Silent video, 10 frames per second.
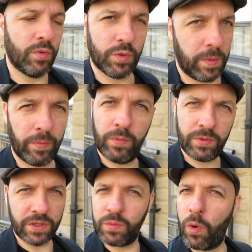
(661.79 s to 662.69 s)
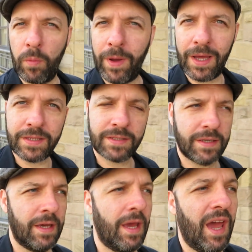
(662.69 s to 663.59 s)
most people will just walk past.
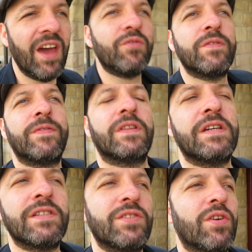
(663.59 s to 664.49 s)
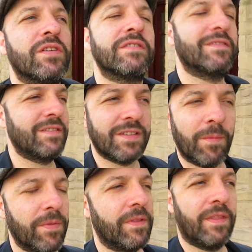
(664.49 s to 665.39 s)
And truthfully, it's not
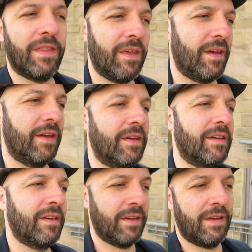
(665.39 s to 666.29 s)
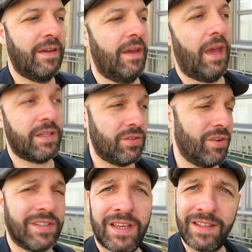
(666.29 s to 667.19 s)
something that it's
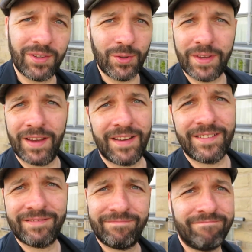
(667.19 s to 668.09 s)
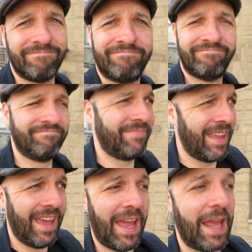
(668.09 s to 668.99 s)
not exciting to look at.
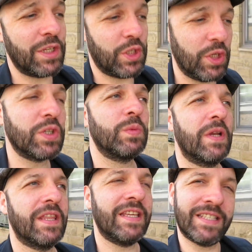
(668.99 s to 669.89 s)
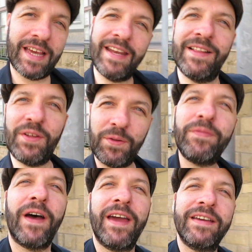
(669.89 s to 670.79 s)
It's just one of these tiny little
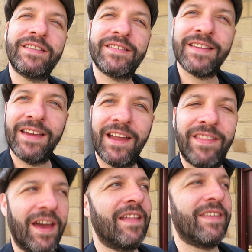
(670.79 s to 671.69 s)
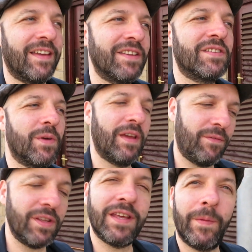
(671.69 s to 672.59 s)
facts that I think it's great.
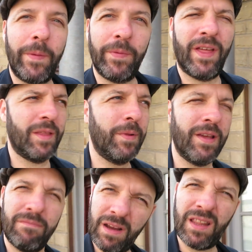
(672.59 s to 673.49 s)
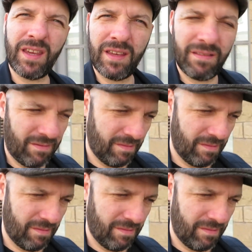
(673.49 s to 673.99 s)
If you tell people that, they like, really?